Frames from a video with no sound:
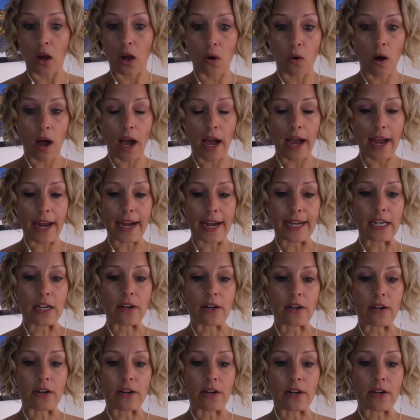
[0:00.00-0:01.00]
so
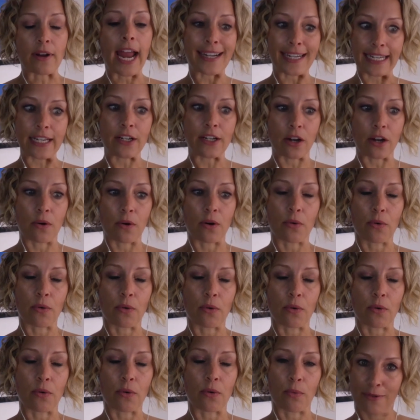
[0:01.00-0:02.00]
i you know i had an
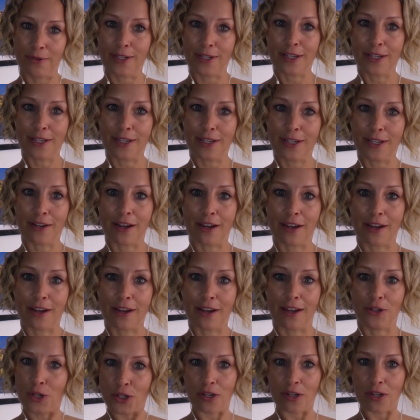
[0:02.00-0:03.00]
ego around
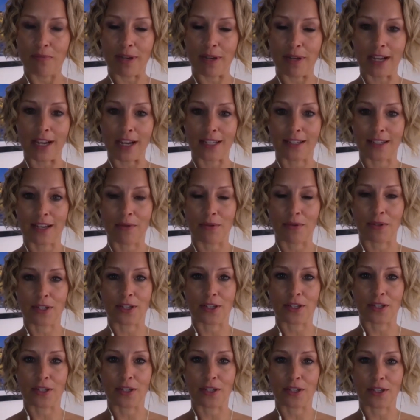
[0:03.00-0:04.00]
uh, nutrition
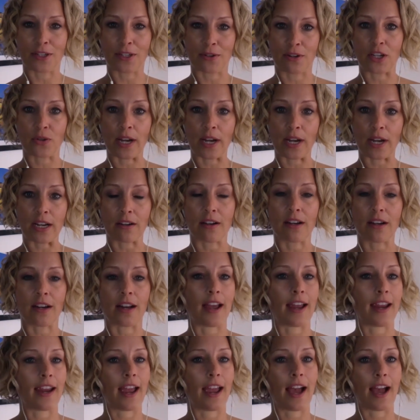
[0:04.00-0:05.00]
because i was a certified
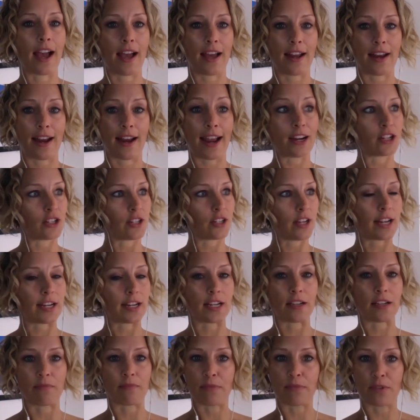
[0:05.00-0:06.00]
trainer and i had I
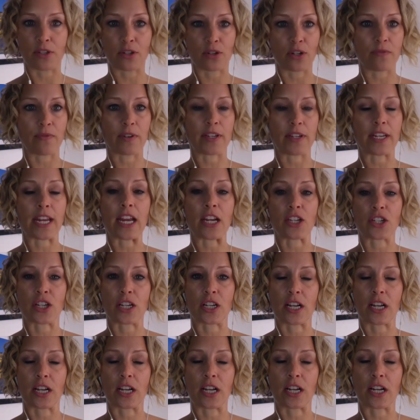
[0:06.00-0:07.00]
actually had a
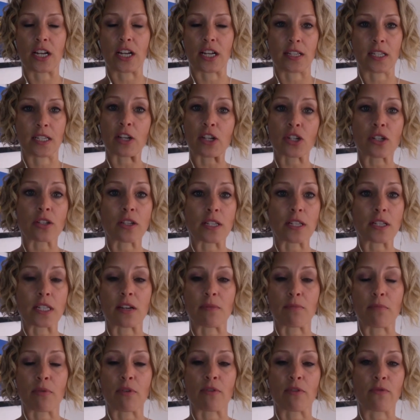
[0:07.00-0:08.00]
certification as a
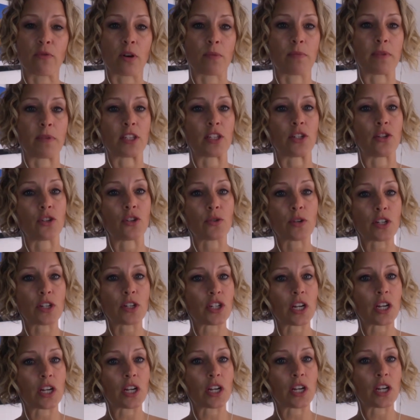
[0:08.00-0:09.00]
specialist in performance
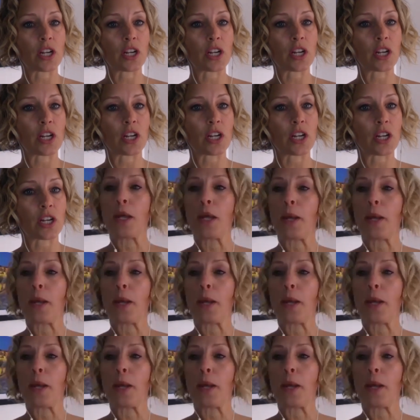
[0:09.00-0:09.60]
nutrition